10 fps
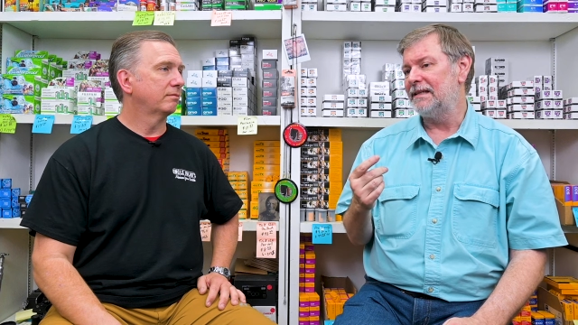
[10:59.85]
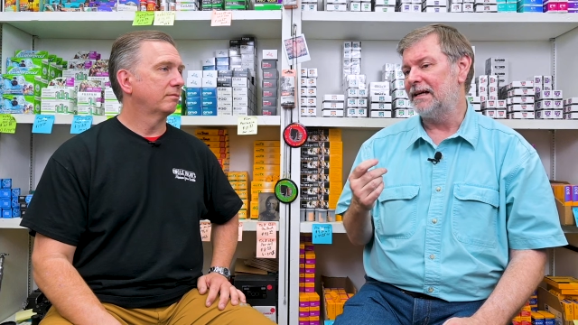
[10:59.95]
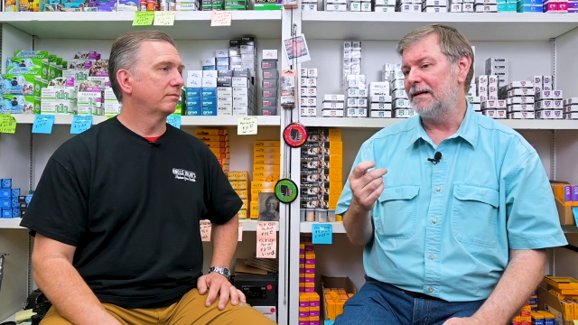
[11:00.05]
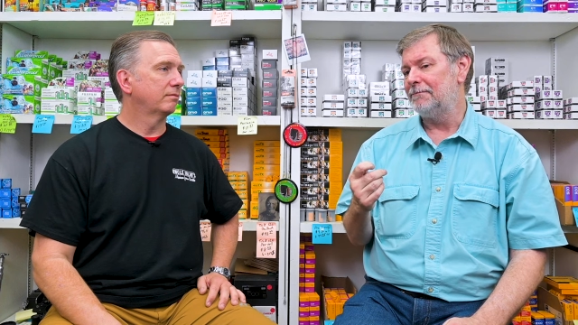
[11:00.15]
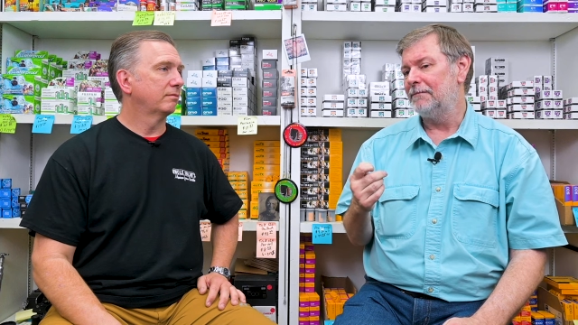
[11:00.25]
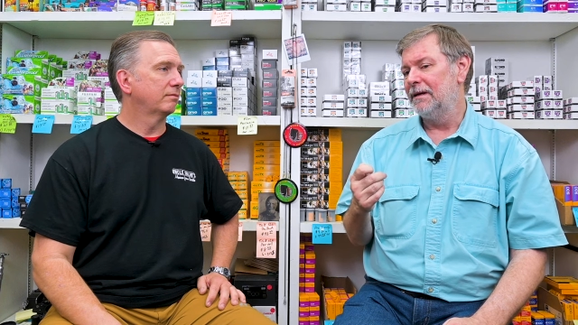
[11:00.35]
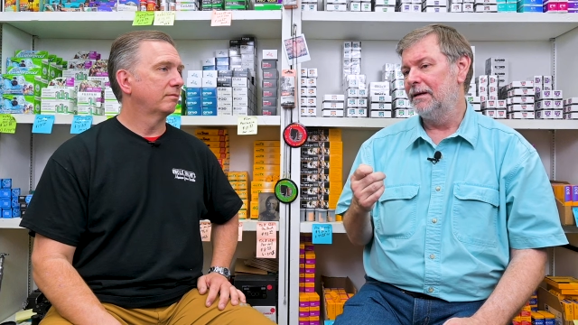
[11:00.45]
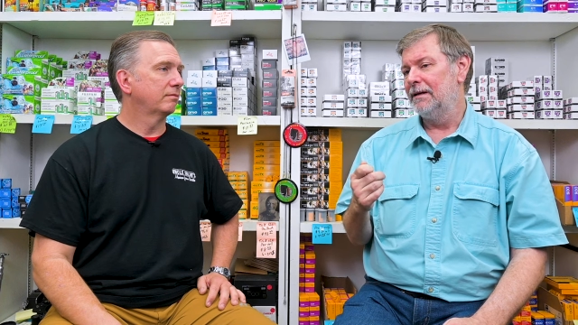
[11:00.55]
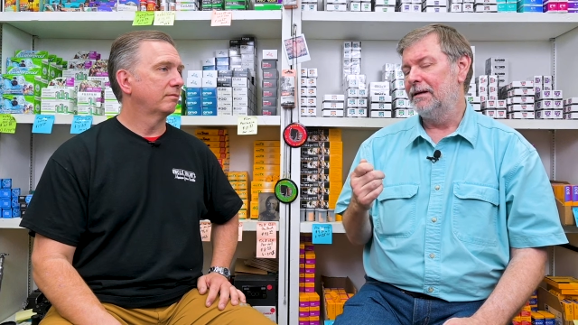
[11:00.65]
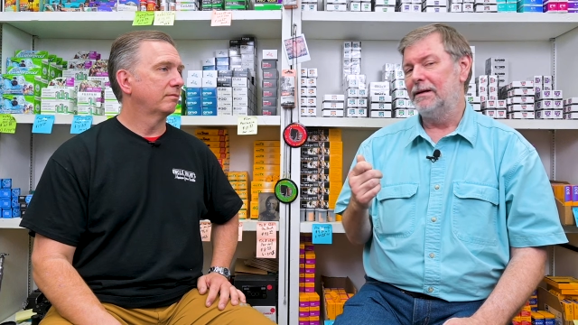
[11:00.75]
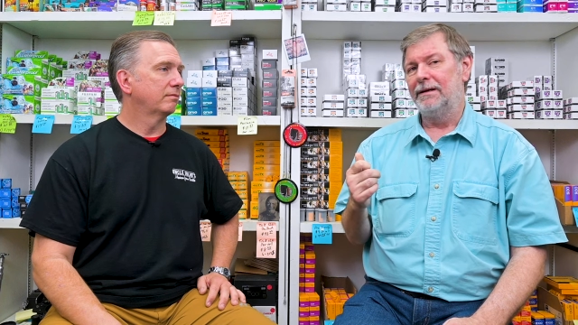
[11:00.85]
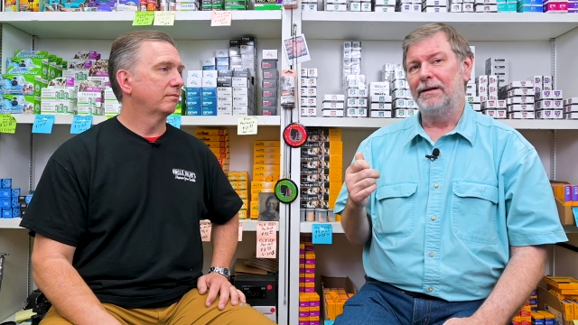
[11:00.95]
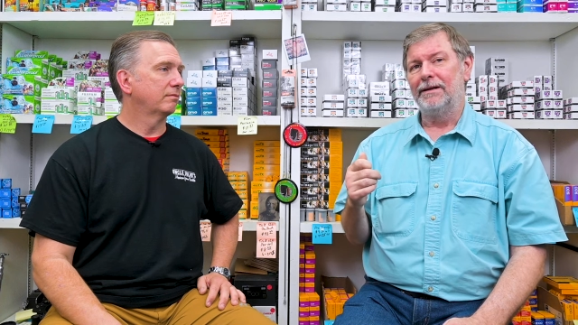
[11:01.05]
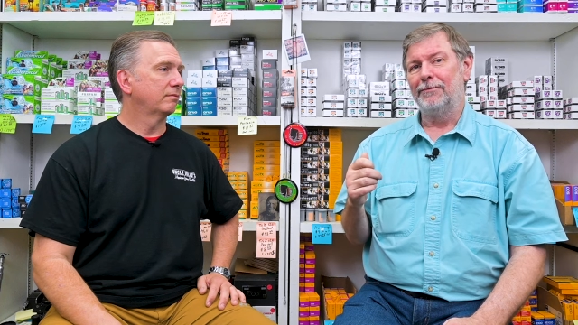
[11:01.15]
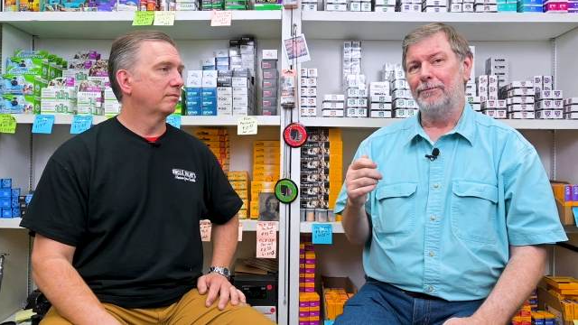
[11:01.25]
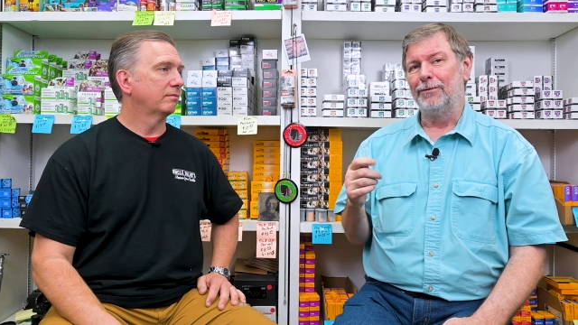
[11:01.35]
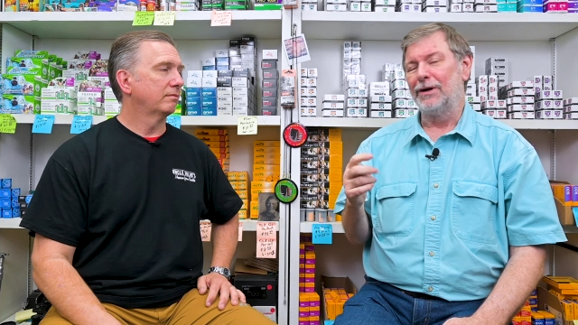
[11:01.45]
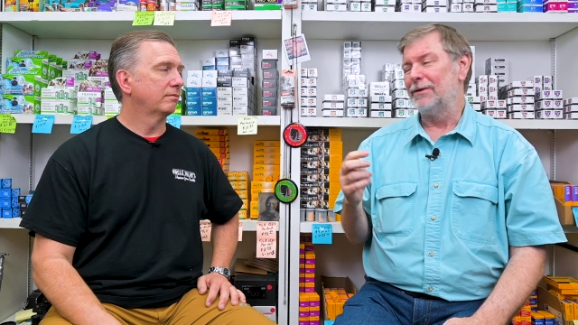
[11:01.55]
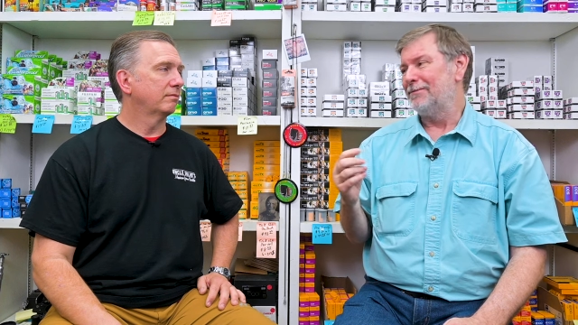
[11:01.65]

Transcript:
Speaker 1: Um, We're